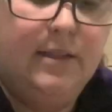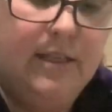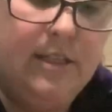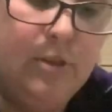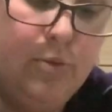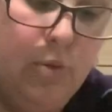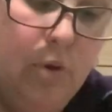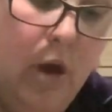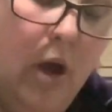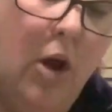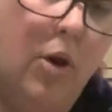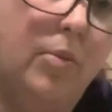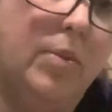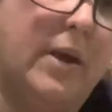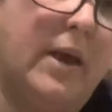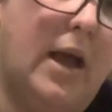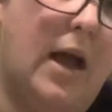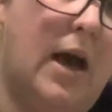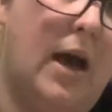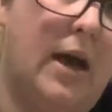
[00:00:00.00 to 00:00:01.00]
This will help the
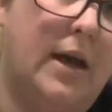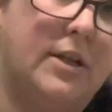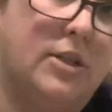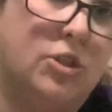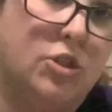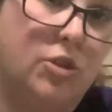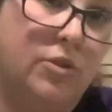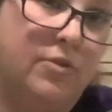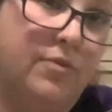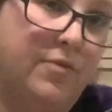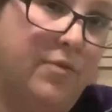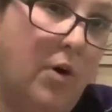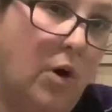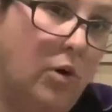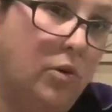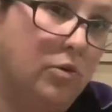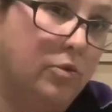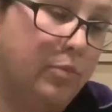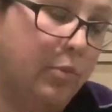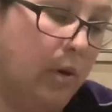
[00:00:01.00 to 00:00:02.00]
card to
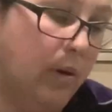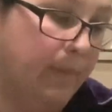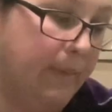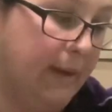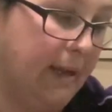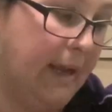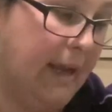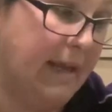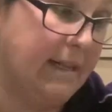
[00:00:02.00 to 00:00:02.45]
fold properly